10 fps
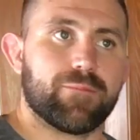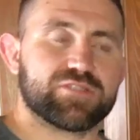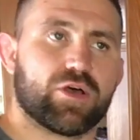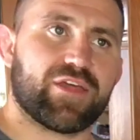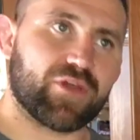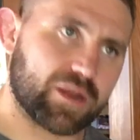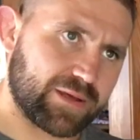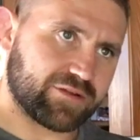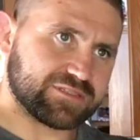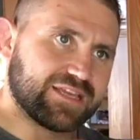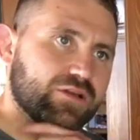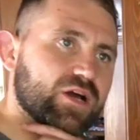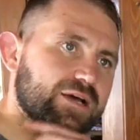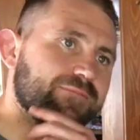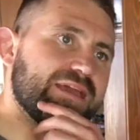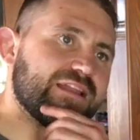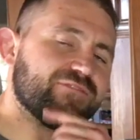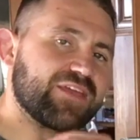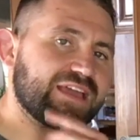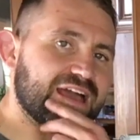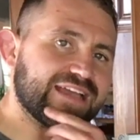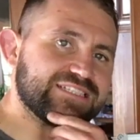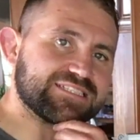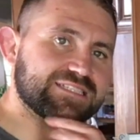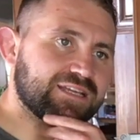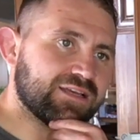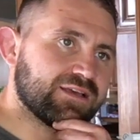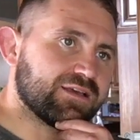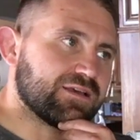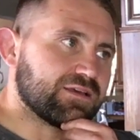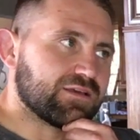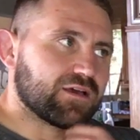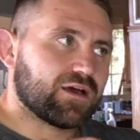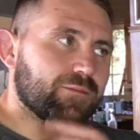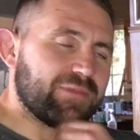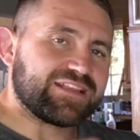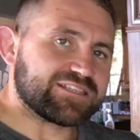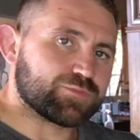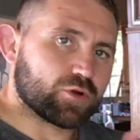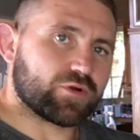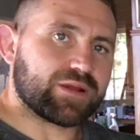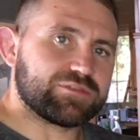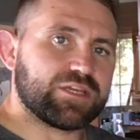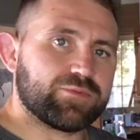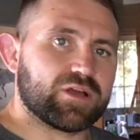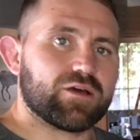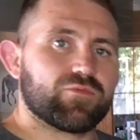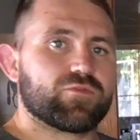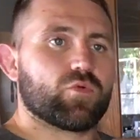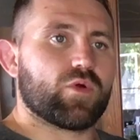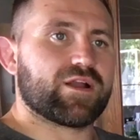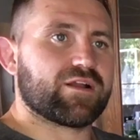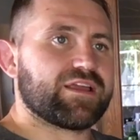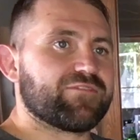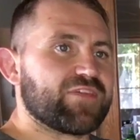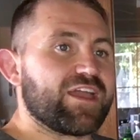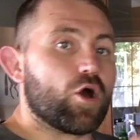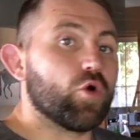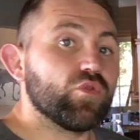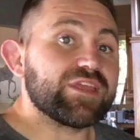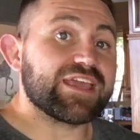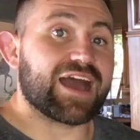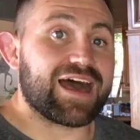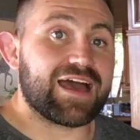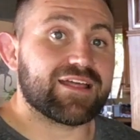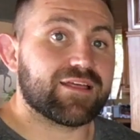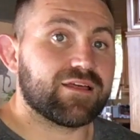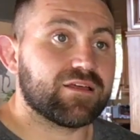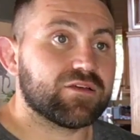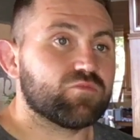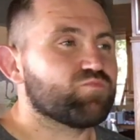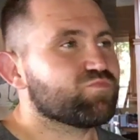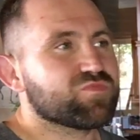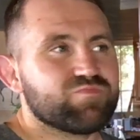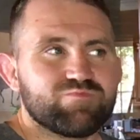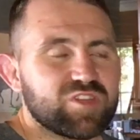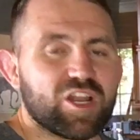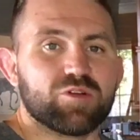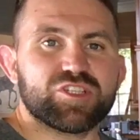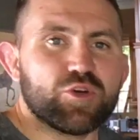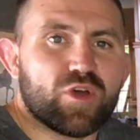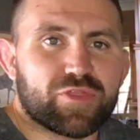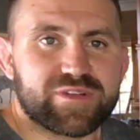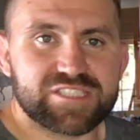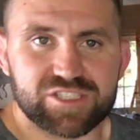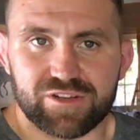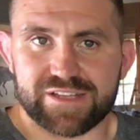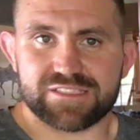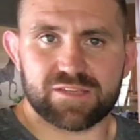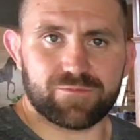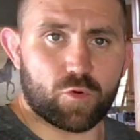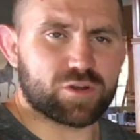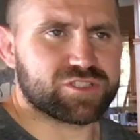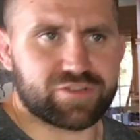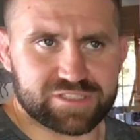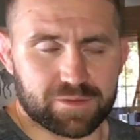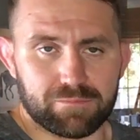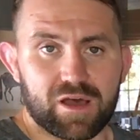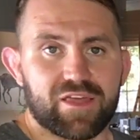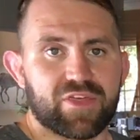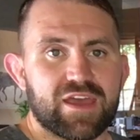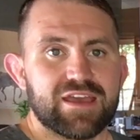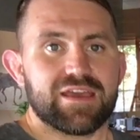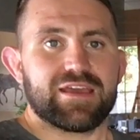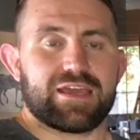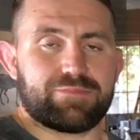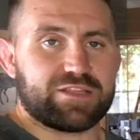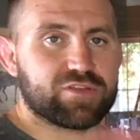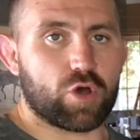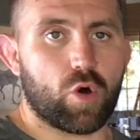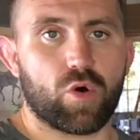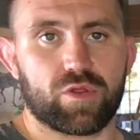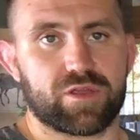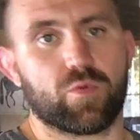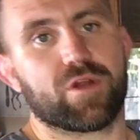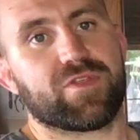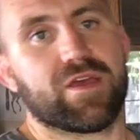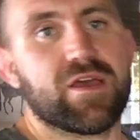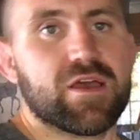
So I thought about it. I was like, man, if I could just make this program cheap enough to where if they only got, 2 or 3 students, 4 students a month, it'd be totally worth it.